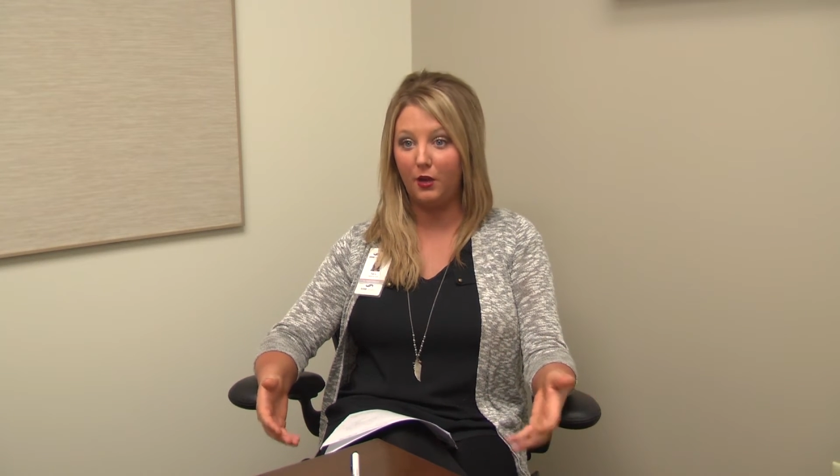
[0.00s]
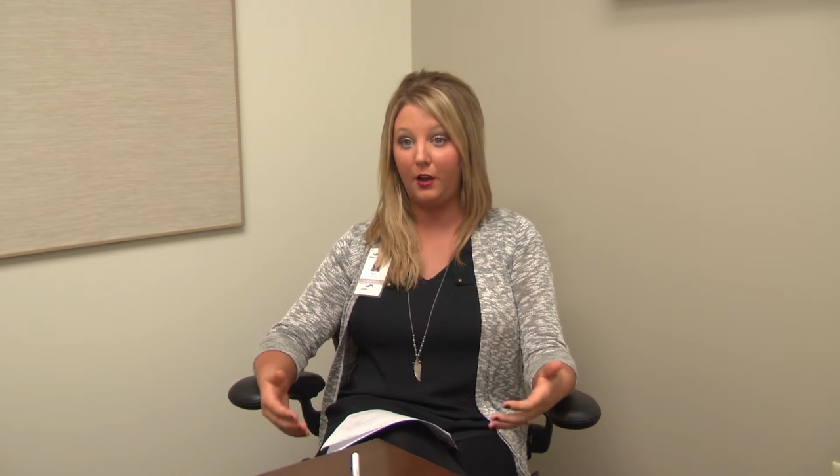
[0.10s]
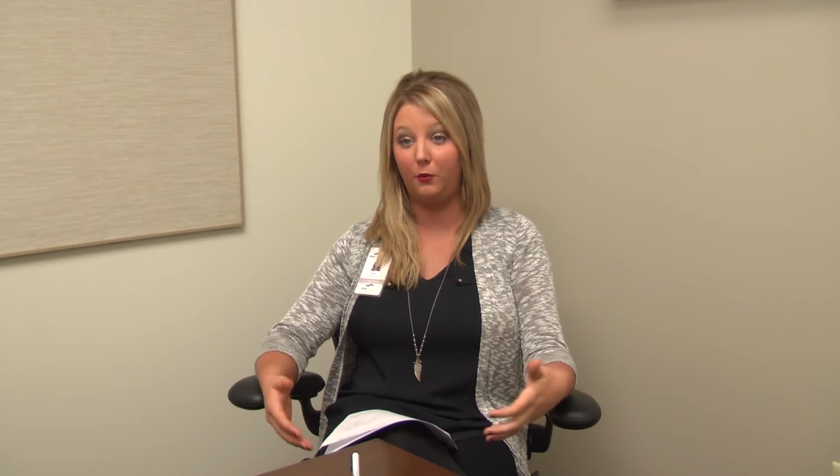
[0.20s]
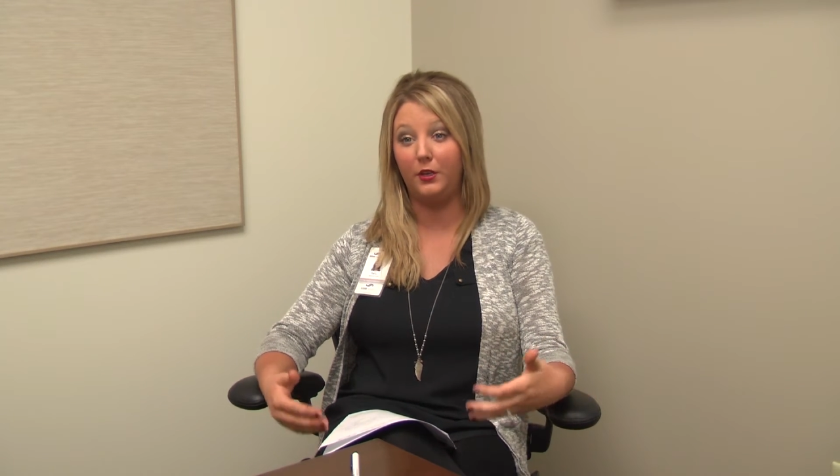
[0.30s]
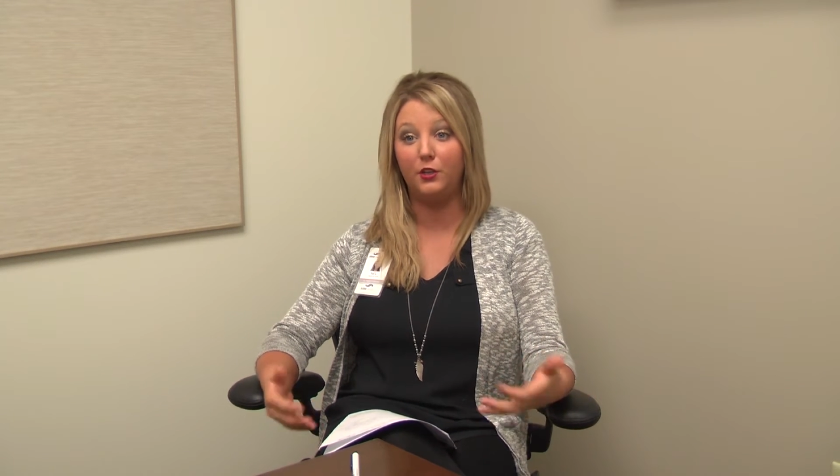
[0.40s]

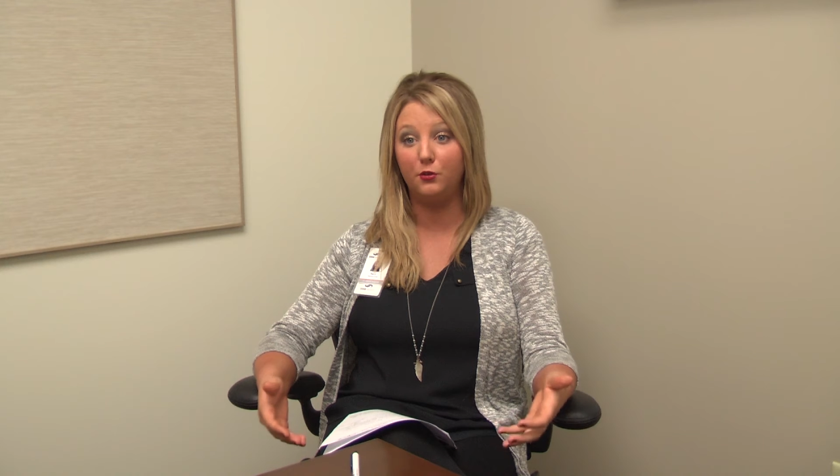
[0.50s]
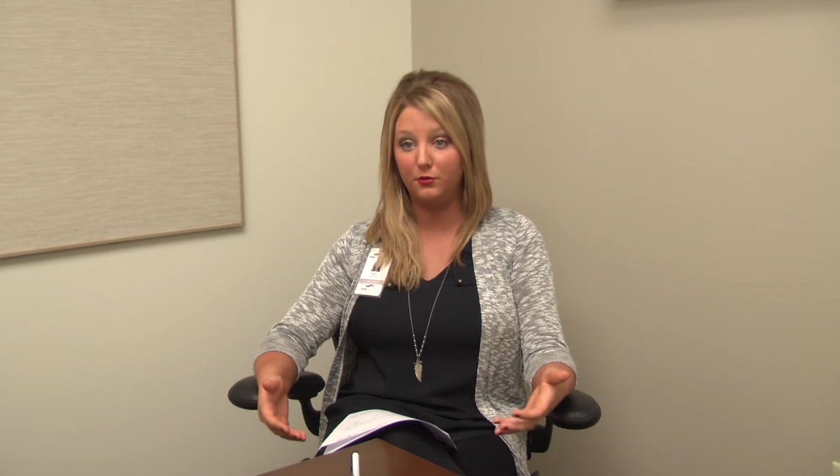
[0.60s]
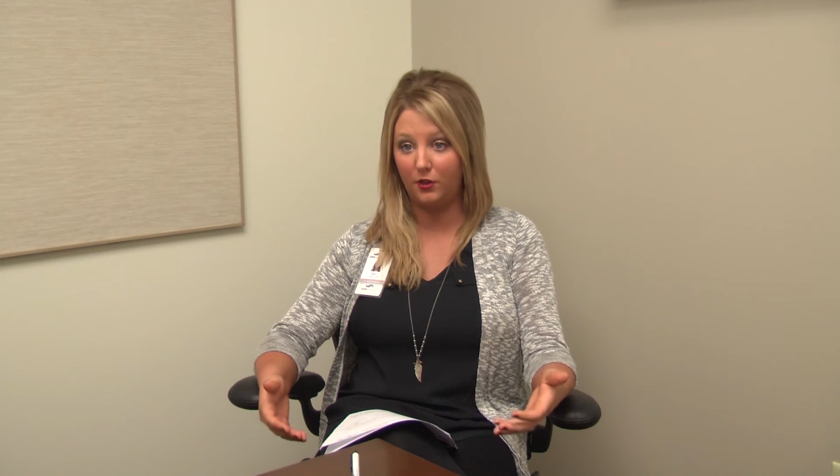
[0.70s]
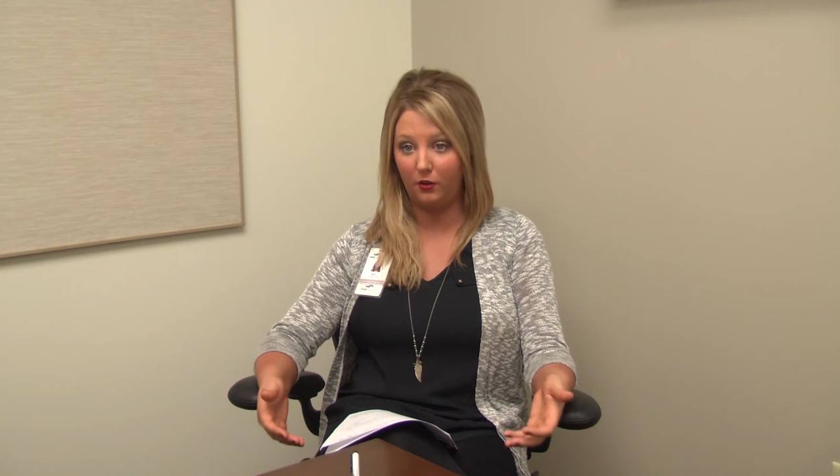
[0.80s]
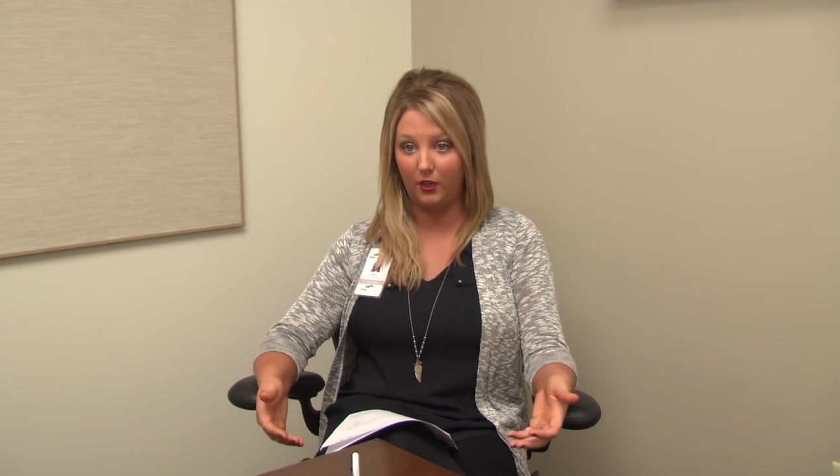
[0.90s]
how we
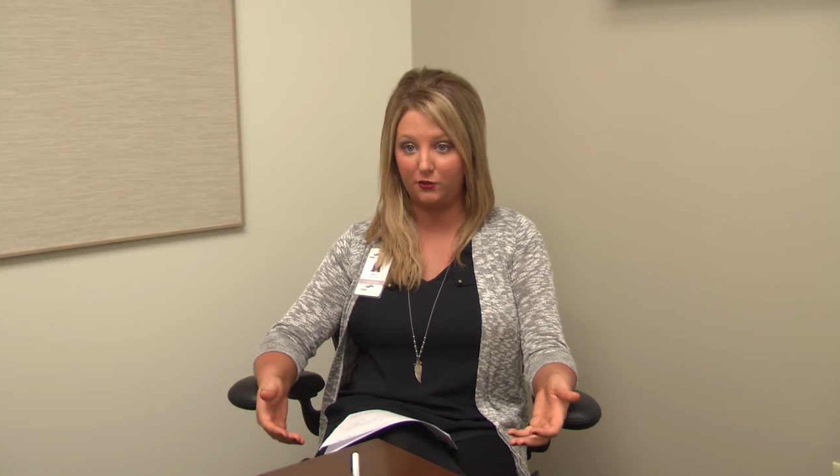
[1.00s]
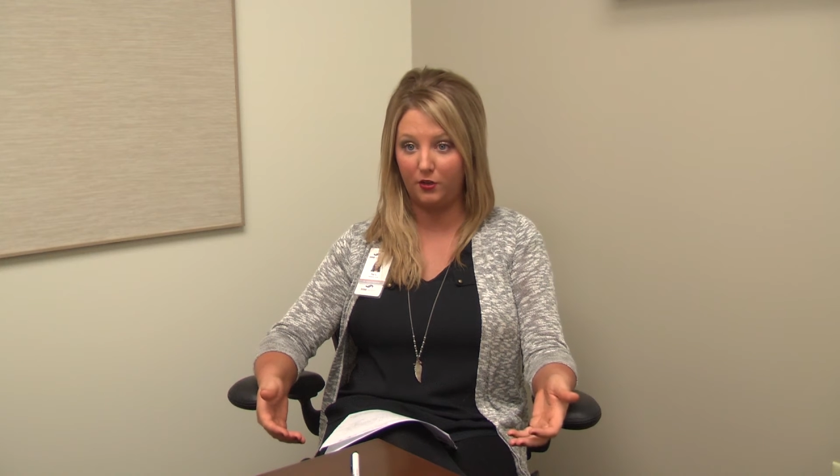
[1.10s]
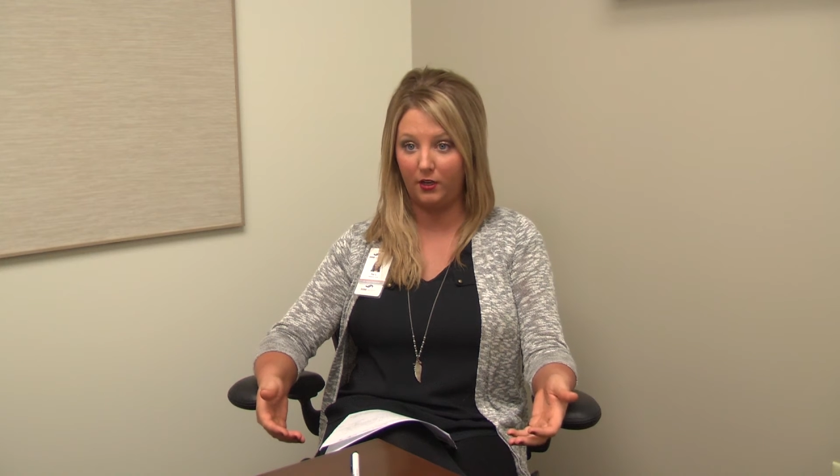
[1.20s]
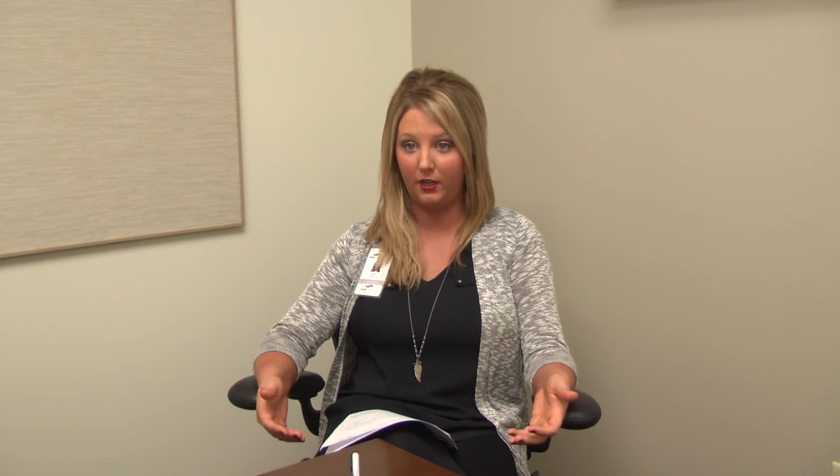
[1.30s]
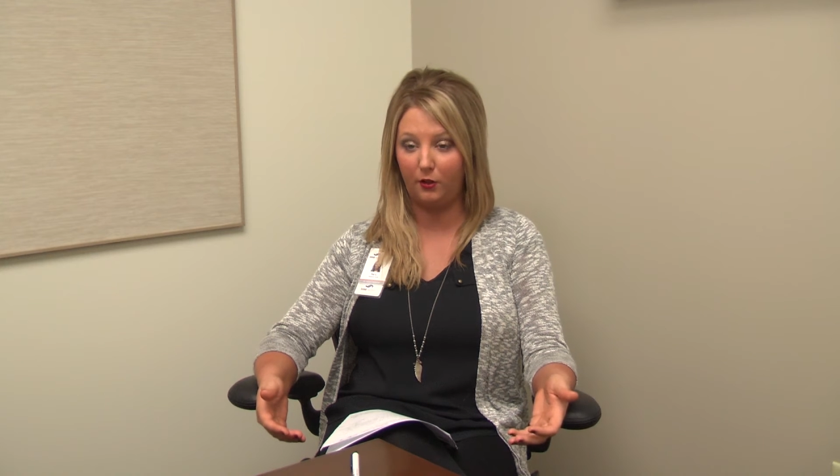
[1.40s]
use our
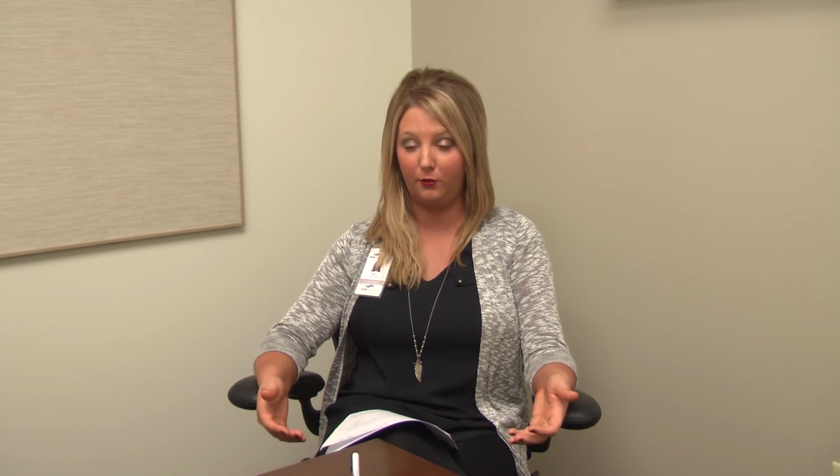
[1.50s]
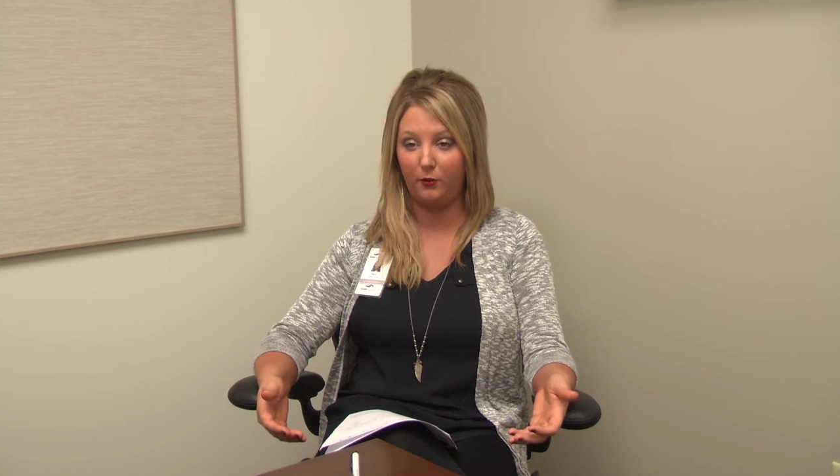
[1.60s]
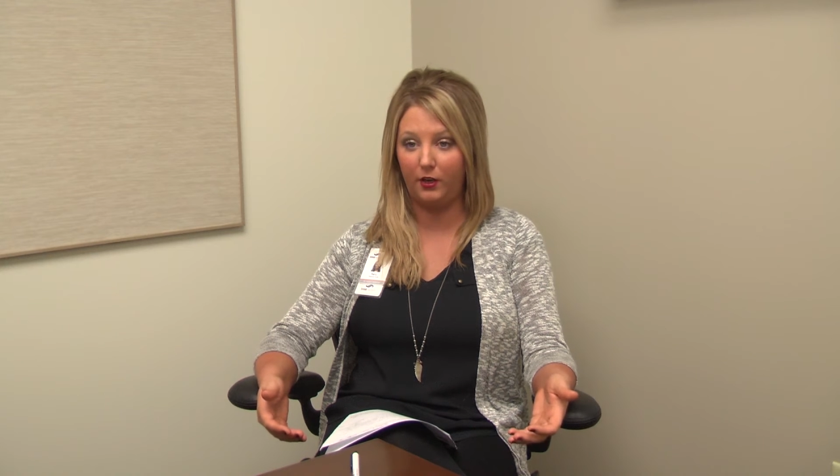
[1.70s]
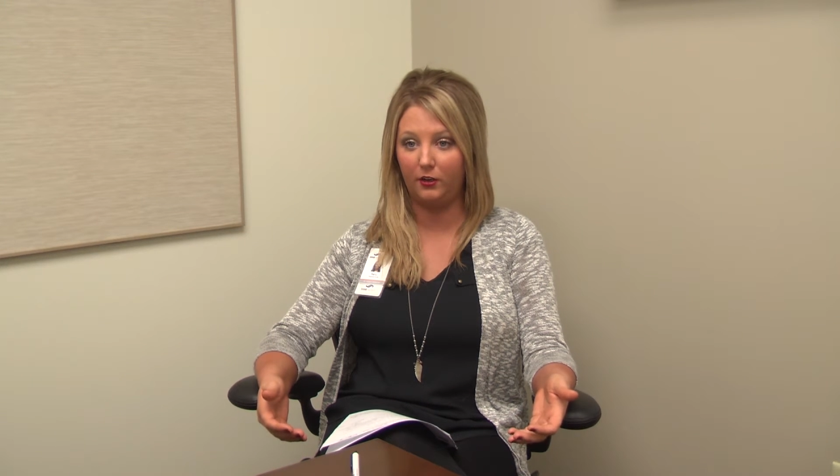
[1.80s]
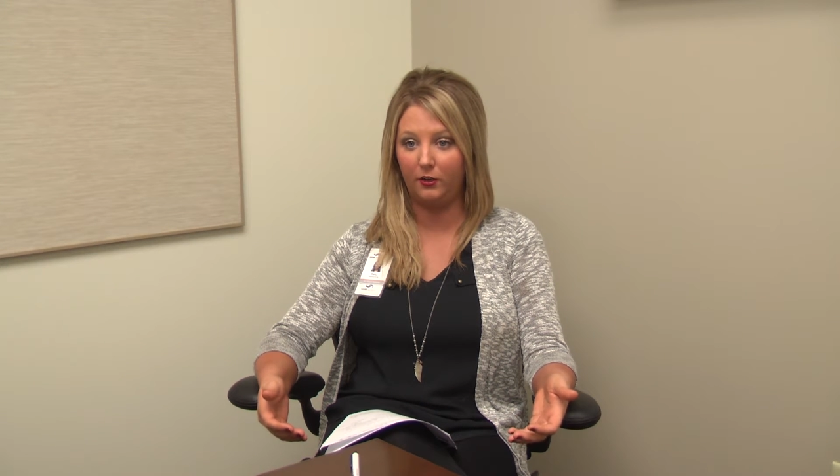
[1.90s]
electronic health
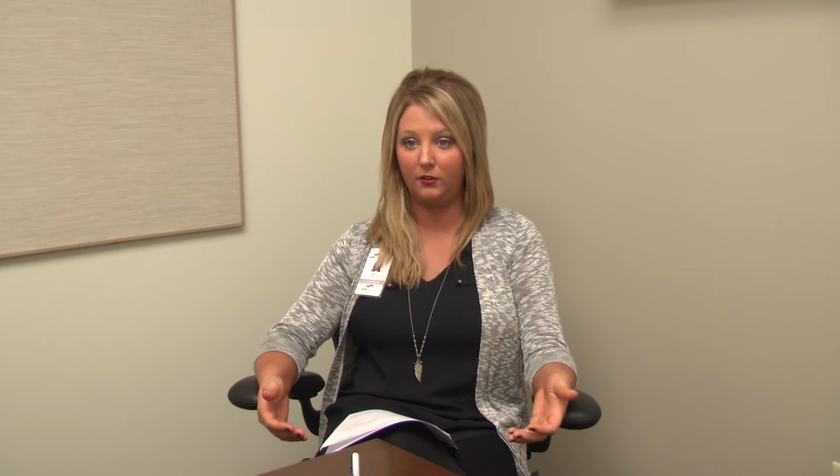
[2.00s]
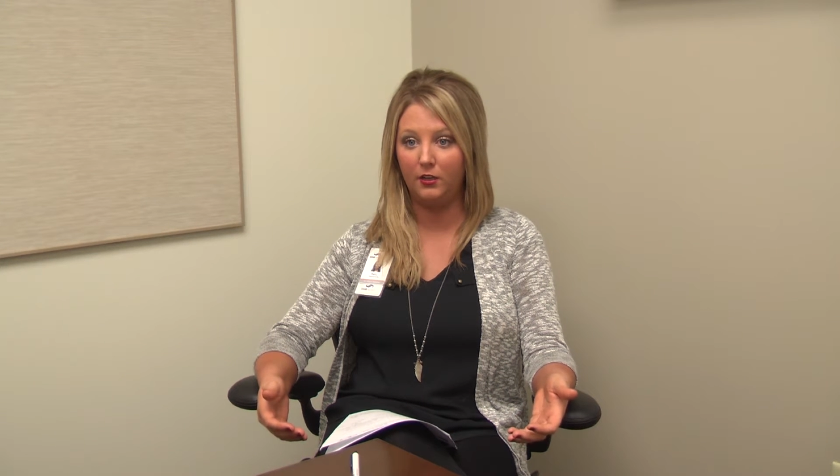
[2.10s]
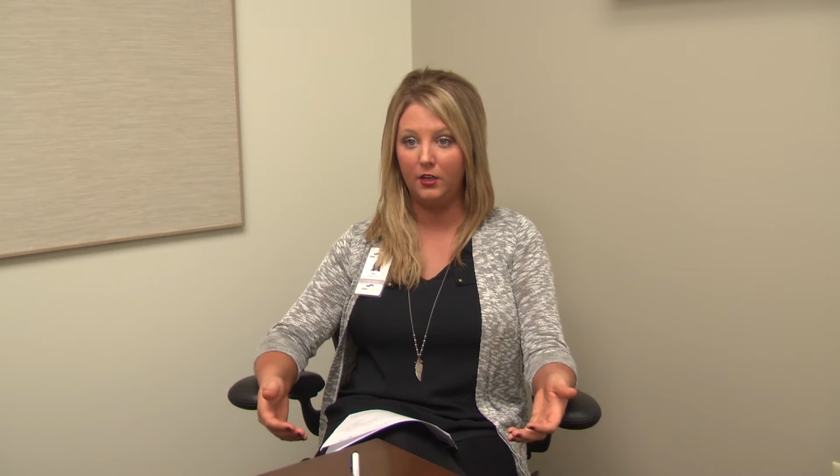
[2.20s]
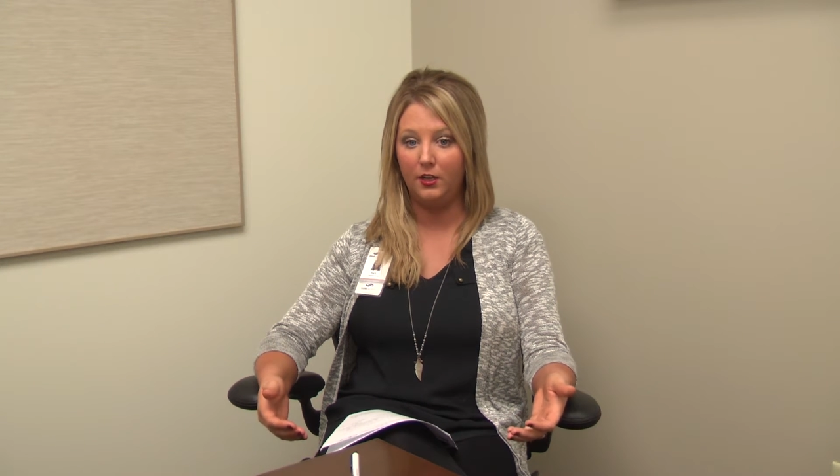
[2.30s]
record.